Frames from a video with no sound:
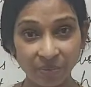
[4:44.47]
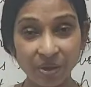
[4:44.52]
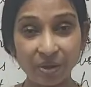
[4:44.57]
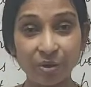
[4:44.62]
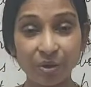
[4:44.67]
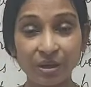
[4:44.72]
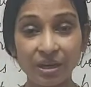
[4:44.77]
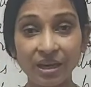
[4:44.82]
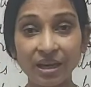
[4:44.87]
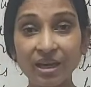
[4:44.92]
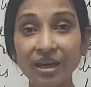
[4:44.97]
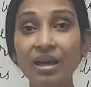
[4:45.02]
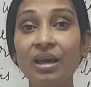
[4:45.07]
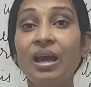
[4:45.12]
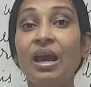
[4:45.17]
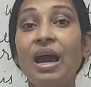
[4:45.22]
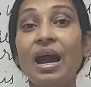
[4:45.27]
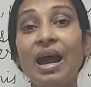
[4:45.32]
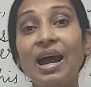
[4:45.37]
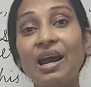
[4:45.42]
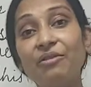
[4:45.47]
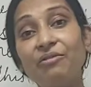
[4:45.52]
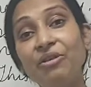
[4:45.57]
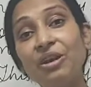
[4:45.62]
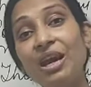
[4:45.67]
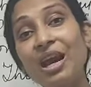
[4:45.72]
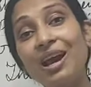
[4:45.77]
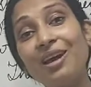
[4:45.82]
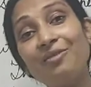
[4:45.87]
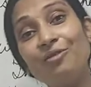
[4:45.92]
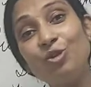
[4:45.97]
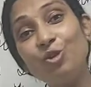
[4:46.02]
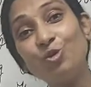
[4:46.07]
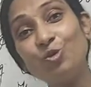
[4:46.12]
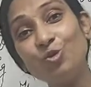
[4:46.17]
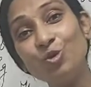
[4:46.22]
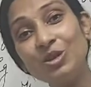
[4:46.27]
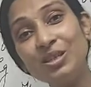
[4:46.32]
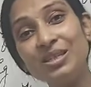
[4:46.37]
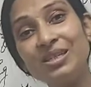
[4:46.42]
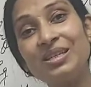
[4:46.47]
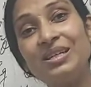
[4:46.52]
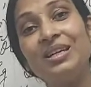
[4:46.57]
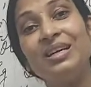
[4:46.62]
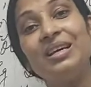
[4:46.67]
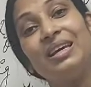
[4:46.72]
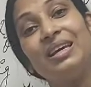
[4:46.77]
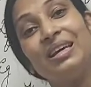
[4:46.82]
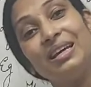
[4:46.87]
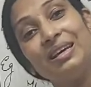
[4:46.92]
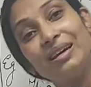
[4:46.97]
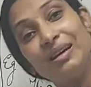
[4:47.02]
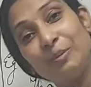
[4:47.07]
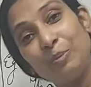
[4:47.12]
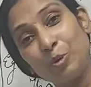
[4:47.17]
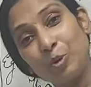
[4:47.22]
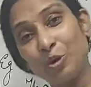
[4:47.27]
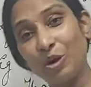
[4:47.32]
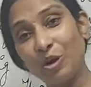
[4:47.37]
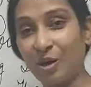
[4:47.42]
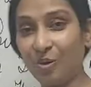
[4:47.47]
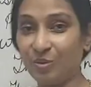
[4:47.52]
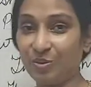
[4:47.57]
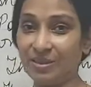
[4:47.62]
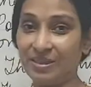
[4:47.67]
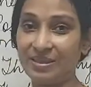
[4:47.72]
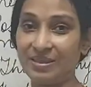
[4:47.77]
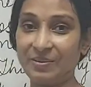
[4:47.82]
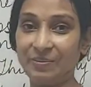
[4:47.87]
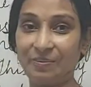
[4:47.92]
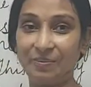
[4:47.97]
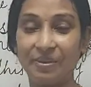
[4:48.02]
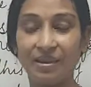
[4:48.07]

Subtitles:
okay, and we have used pronouns.